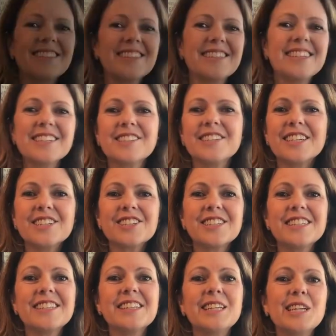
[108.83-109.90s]
This dish
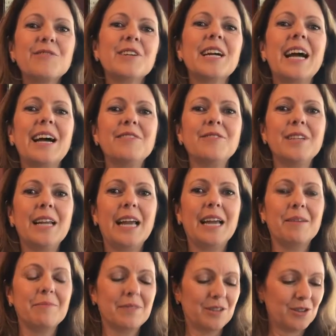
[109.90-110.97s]
doesn't even have a
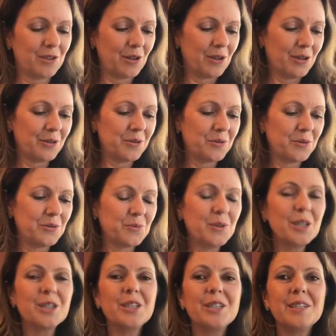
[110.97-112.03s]
name, so
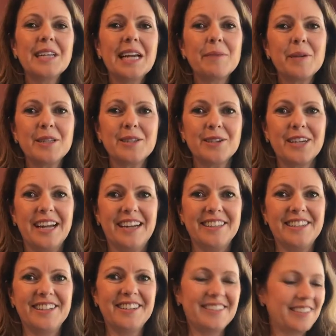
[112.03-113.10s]
we're gonna name it
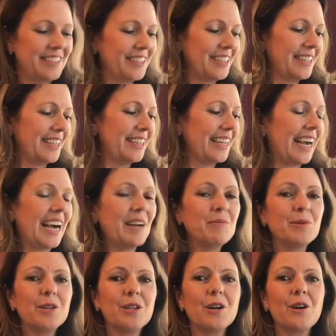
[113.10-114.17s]
together.
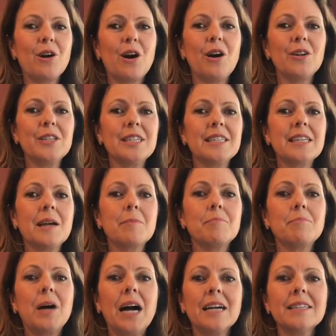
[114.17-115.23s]
I'm gonna call it
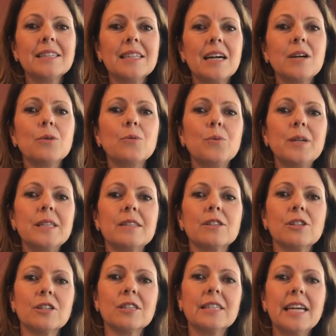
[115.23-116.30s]
pasta with
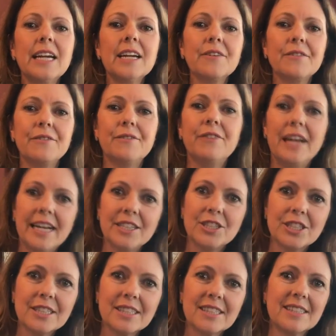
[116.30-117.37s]
sauté
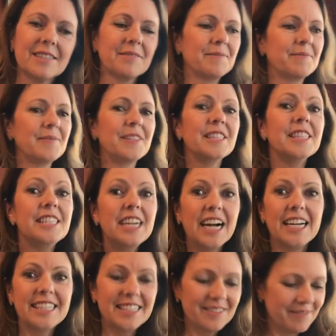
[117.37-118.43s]
veggies.
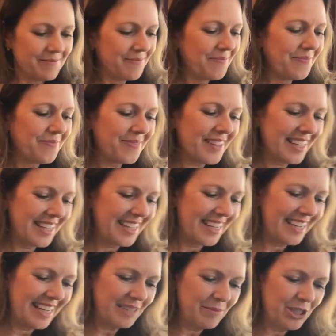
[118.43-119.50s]
Done.
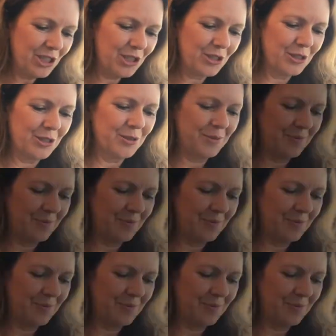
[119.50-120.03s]
Let me show you.